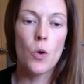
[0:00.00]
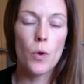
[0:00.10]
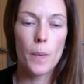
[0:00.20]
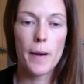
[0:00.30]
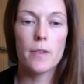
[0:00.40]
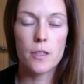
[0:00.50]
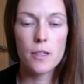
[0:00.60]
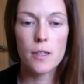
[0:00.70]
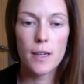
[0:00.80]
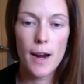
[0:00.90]
going to be
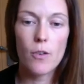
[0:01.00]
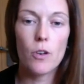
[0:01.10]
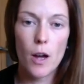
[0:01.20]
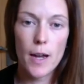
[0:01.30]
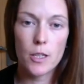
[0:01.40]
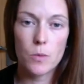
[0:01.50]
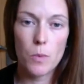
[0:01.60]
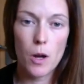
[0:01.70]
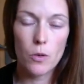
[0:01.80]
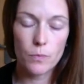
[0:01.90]
able to carry on our
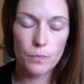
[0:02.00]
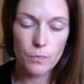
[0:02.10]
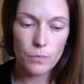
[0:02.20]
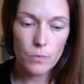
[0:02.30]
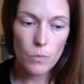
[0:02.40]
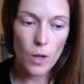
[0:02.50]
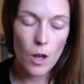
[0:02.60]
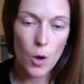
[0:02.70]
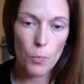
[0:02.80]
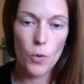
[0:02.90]
HMO
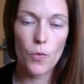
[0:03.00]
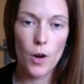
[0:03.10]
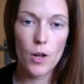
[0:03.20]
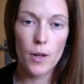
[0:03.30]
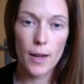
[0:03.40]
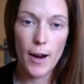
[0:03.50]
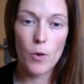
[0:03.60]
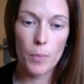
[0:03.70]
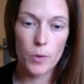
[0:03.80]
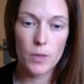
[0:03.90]
portfolio and carry on
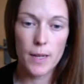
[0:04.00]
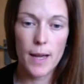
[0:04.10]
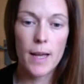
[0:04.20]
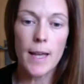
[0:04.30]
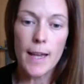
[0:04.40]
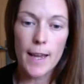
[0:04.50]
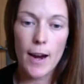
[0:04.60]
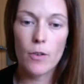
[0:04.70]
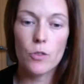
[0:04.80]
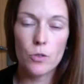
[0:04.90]
building that,
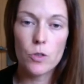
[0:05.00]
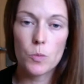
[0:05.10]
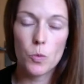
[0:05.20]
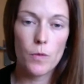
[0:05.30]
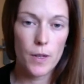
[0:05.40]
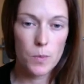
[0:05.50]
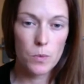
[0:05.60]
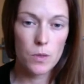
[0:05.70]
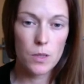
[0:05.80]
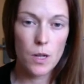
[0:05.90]
carry on doing some small
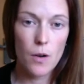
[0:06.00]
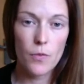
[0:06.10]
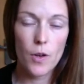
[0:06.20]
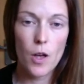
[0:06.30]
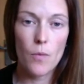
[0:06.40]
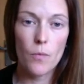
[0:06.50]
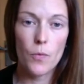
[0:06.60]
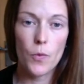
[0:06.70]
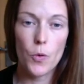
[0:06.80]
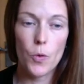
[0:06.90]
investment stuff
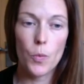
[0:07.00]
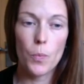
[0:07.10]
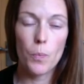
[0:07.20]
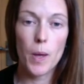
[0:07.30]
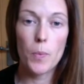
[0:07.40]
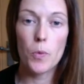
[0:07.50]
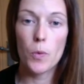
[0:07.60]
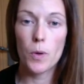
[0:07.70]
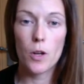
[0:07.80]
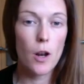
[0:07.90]
for people that
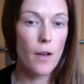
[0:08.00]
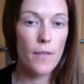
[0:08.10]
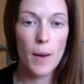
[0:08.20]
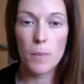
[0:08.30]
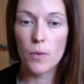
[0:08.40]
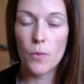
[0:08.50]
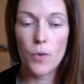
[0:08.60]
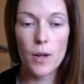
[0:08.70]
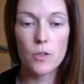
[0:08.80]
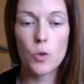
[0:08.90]
we know, like family and
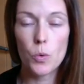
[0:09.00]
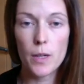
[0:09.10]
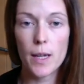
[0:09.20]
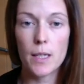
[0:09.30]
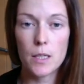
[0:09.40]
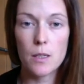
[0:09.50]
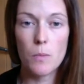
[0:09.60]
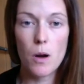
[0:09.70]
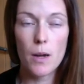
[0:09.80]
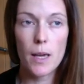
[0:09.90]
friends who want to get into the
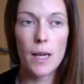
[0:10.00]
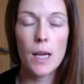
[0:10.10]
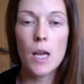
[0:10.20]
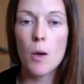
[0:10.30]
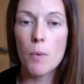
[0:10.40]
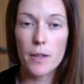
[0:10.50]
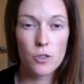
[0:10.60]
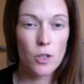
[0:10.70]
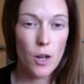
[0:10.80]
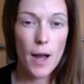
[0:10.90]
market, but they just
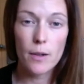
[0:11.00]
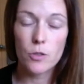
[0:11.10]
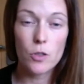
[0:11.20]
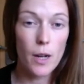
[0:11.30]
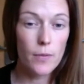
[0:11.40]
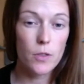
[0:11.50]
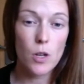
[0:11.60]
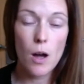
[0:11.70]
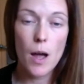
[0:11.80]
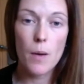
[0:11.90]
don't know how to, don't have the
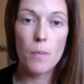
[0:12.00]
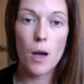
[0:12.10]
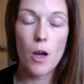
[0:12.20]
time.